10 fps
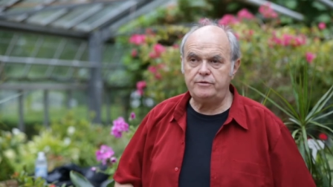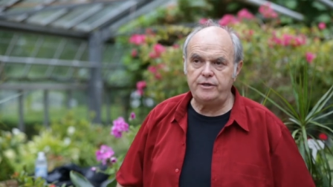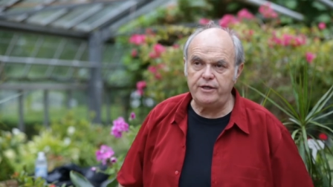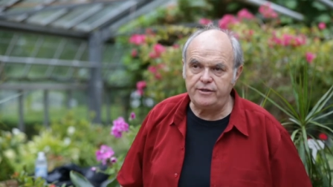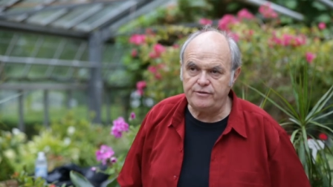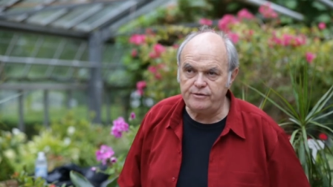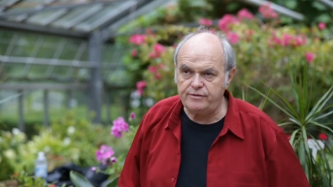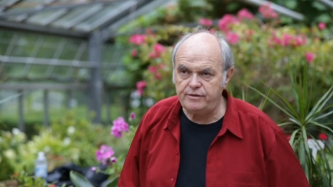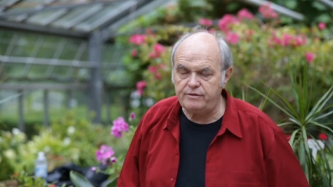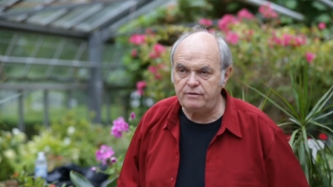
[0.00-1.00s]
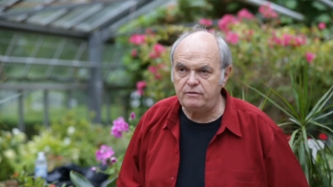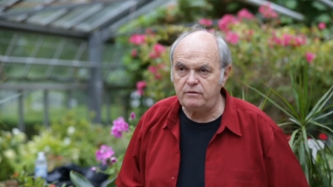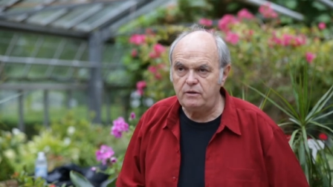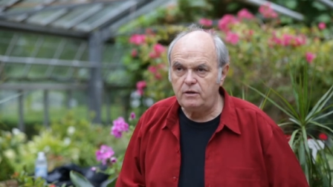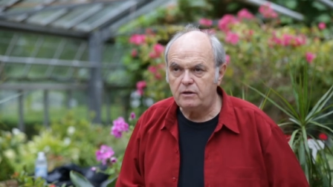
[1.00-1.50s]
Yes, is it? Uh,
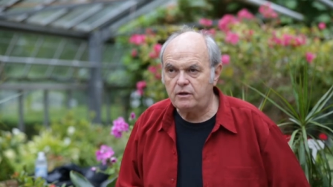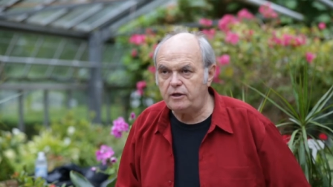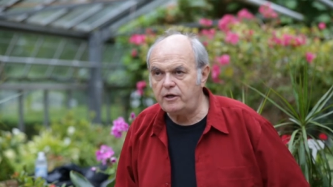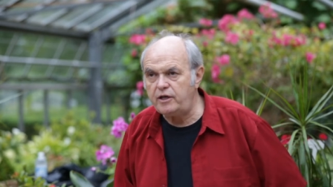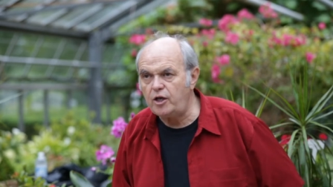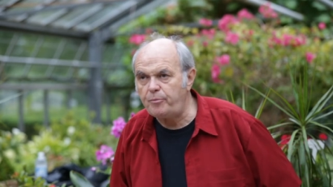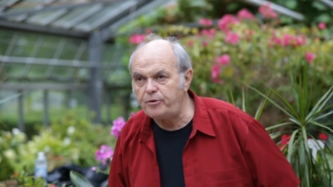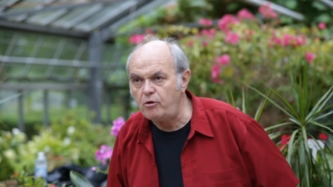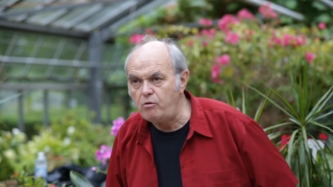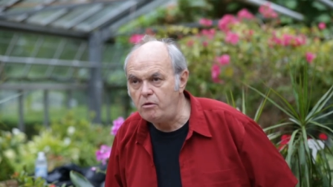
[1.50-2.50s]
can I help you?